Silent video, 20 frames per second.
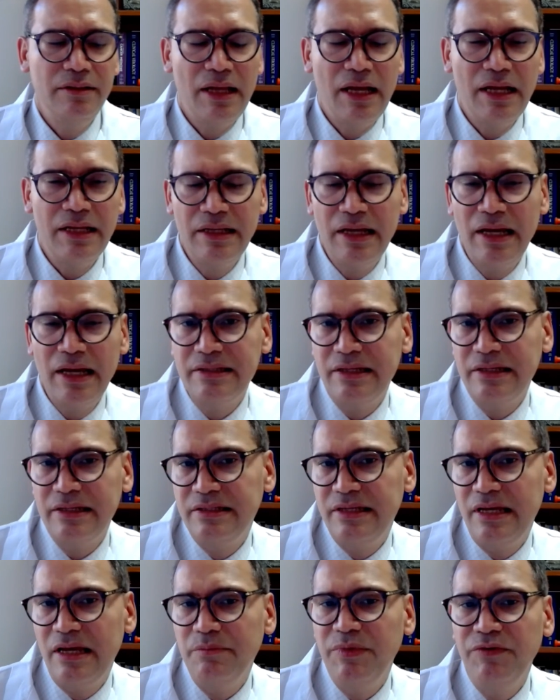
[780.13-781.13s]
as I
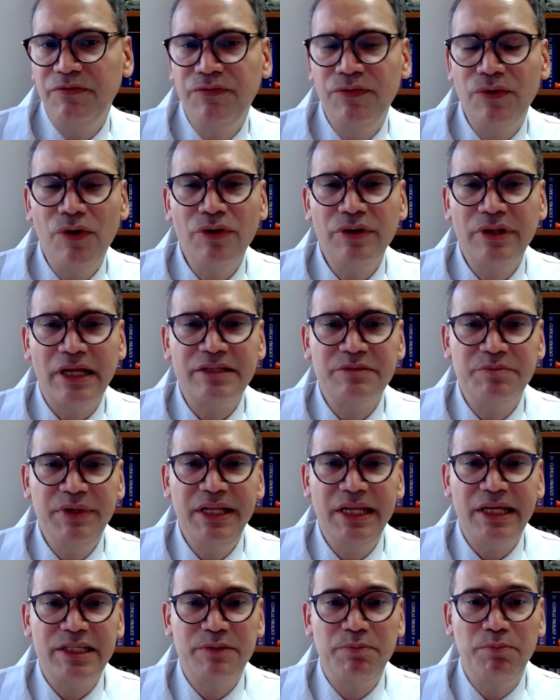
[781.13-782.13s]
said before, that's
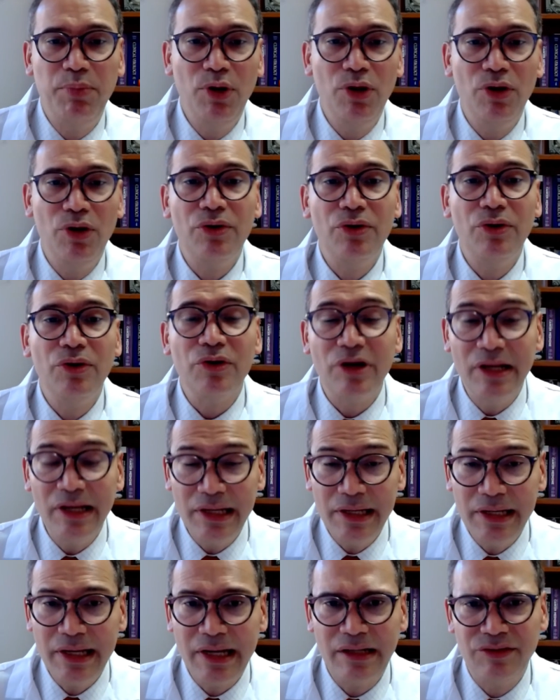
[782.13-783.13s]
been explored on
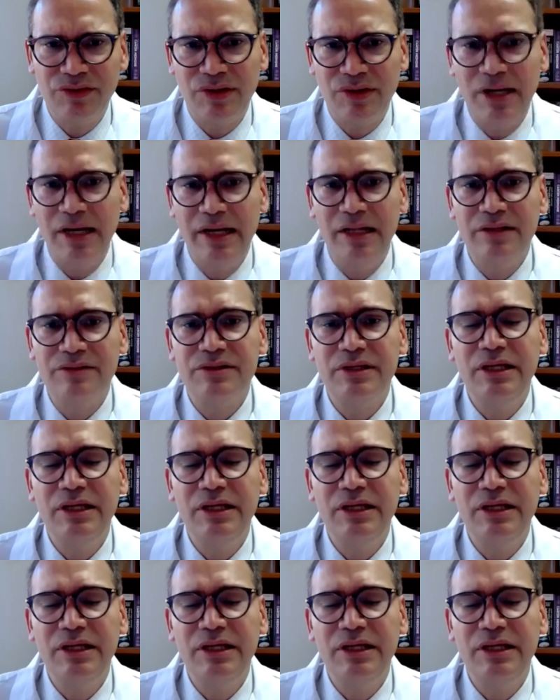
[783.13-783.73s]
clinical trials